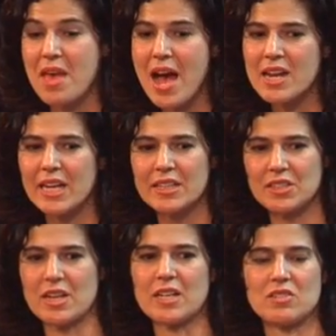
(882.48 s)
that, I got
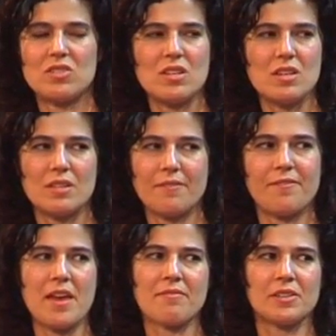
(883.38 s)
to kind of see the
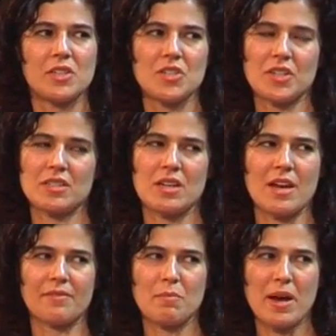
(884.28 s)
favorite dishes that
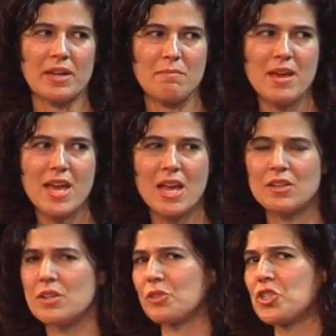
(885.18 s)
everybody made.
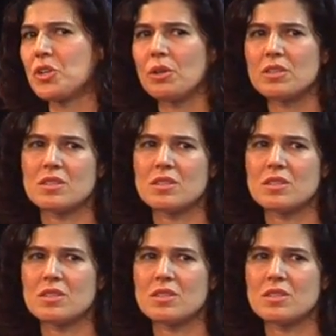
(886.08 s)
You know, sholeh